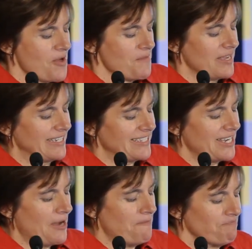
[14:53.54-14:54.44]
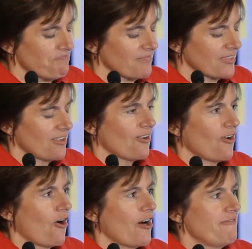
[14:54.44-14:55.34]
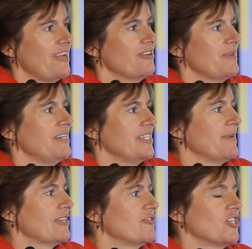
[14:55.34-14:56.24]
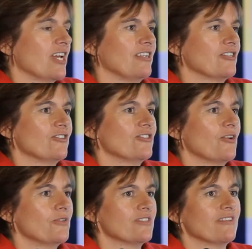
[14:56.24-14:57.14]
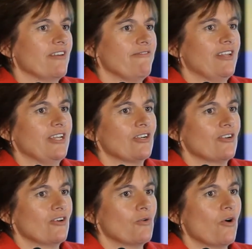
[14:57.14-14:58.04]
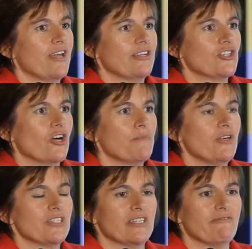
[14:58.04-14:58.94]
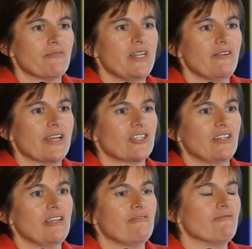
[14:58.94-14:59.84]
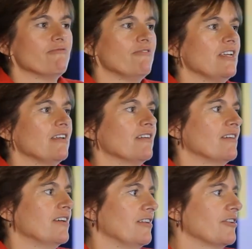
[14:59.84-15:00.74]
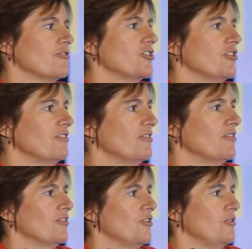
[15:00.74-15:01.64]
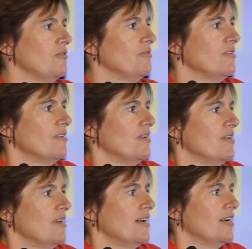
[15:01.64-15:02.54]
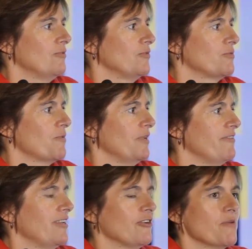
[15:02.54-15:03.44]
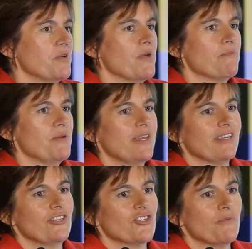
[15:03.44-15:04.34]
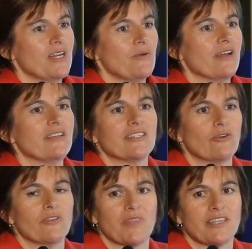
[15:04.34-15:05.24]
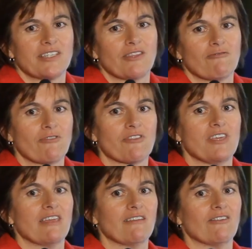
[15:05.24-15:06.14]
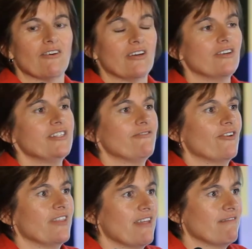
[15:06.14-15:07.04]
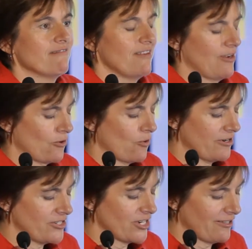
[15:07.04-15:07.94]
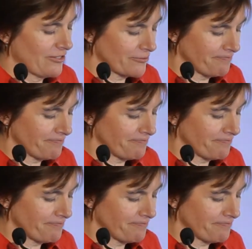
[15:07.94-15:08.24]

But I found being an inspector a challenge because I was a fairly quiet and shy person, and for me to actually ring an electrician who was probably fairly grumpy about me being in the job anyway and tell them they'd done the wrong thing, I did find that quite a challenge.